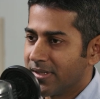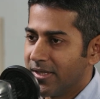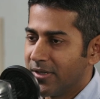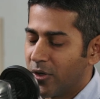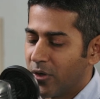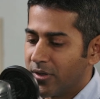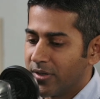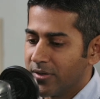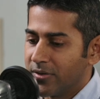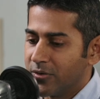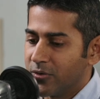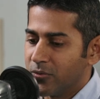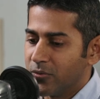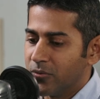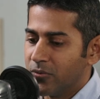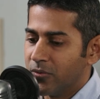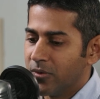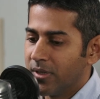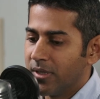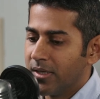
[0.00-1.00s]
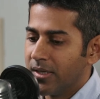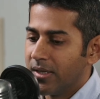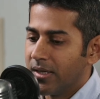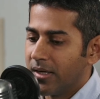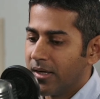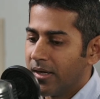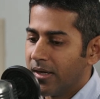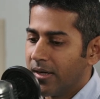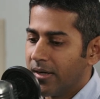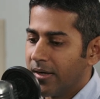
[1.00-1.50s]
in order to
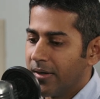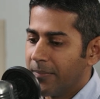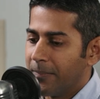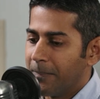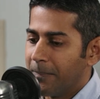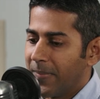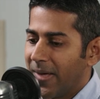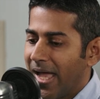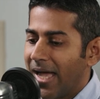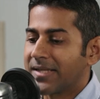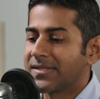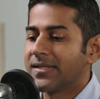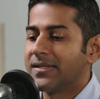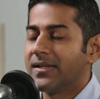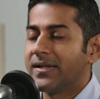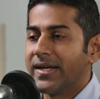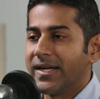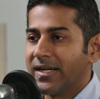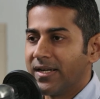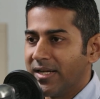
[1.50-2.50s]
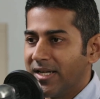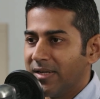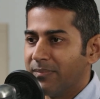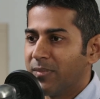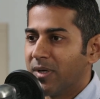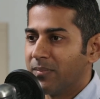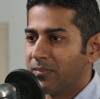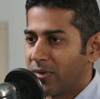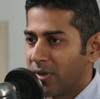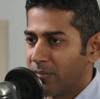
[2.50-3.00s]
accelerate heat
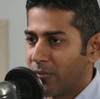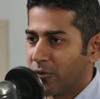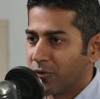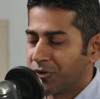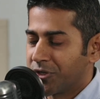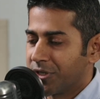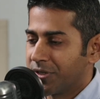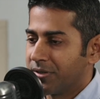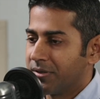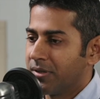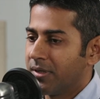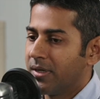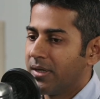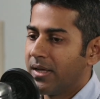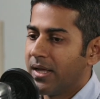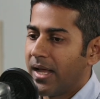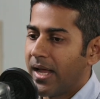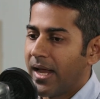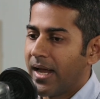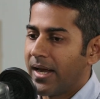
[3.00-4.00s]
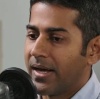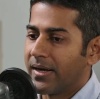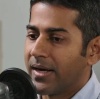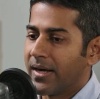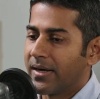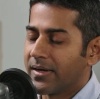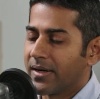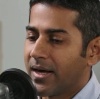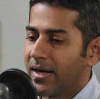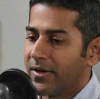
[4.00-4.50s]
pump promotion
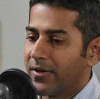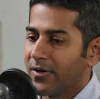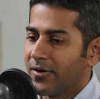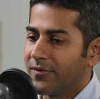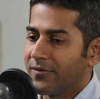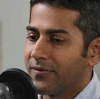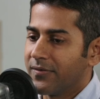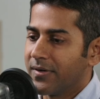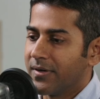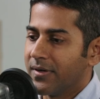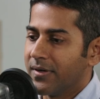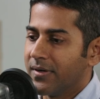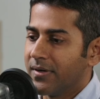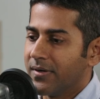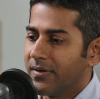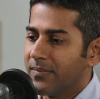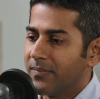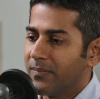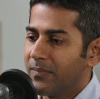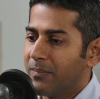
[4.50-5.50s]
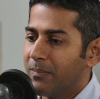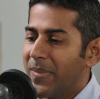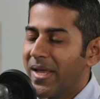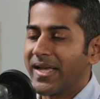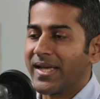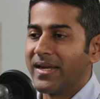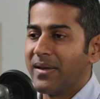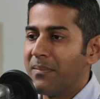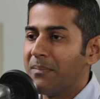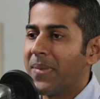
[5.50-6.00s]
and kind of make
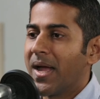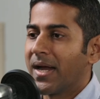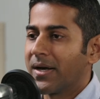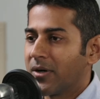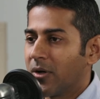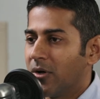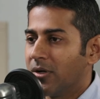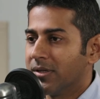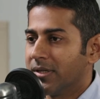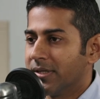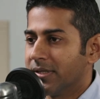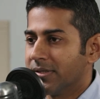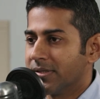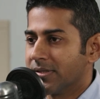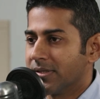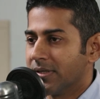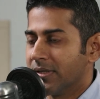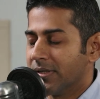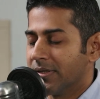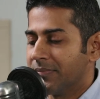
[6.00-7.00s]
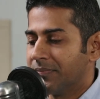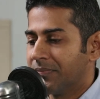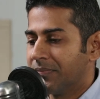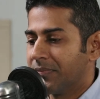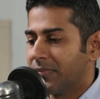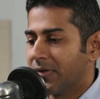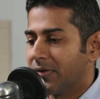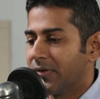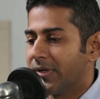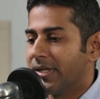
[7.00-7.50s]
an impact on this
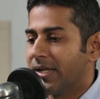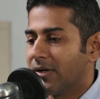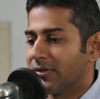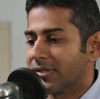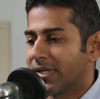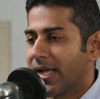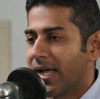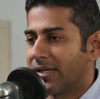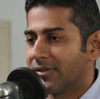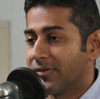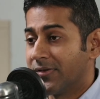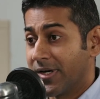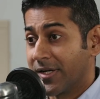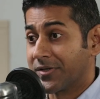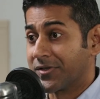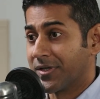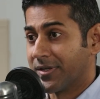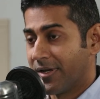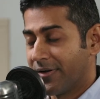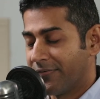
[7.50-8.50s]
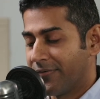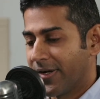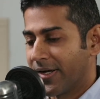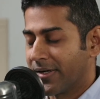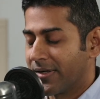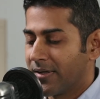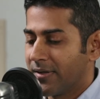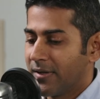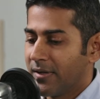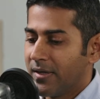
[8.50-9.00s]
greenhouse gas reduction effect.